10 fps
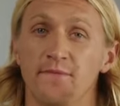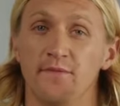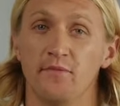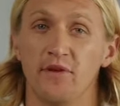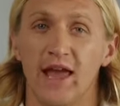
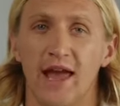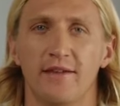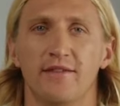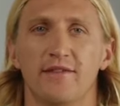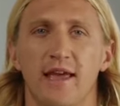
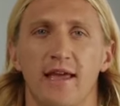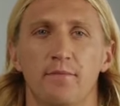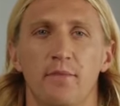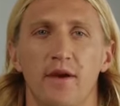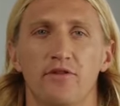React's state
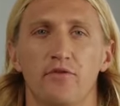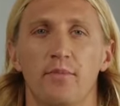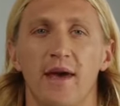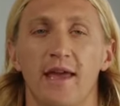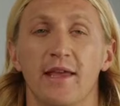must
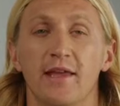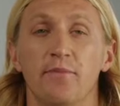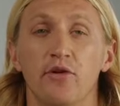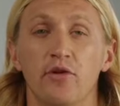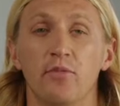remain
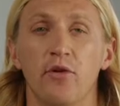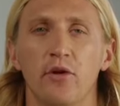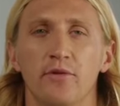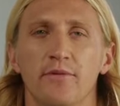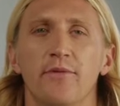
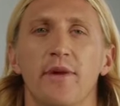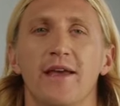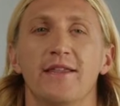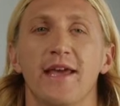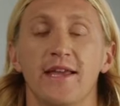immutable,
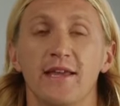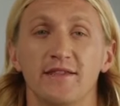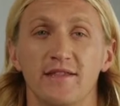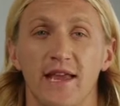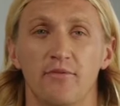like taking a
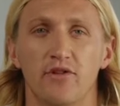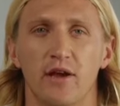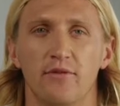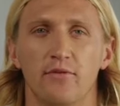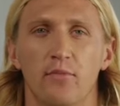
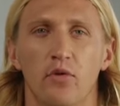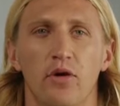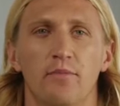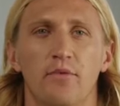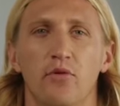snapshot of the
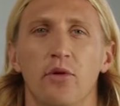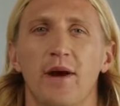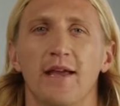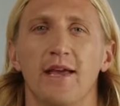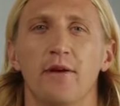board before
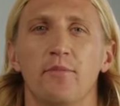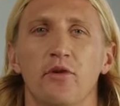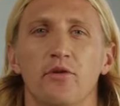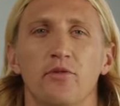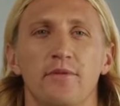making a
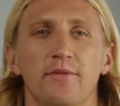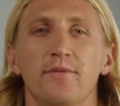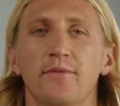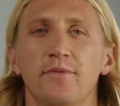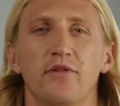move,
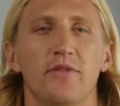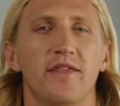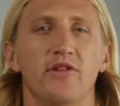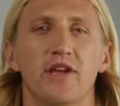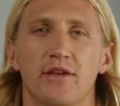so
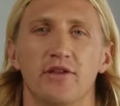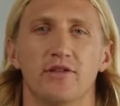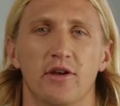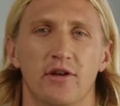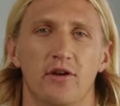that
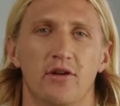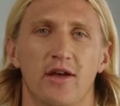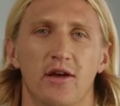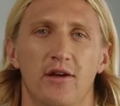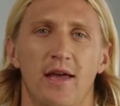changes are
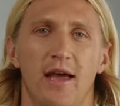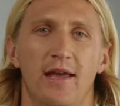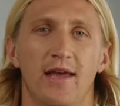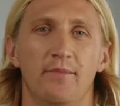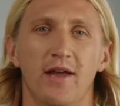clear
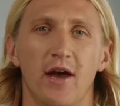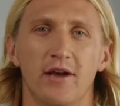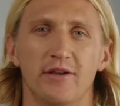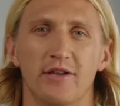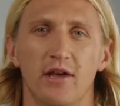and can be
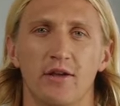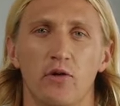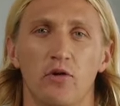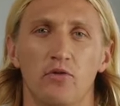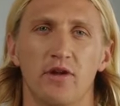undone
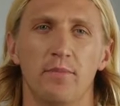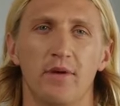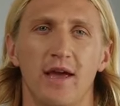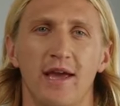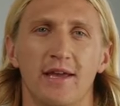or
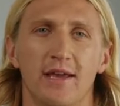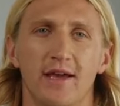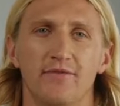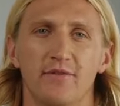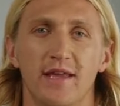replayed
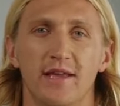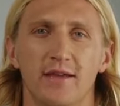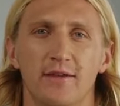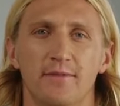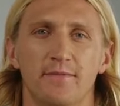if needed.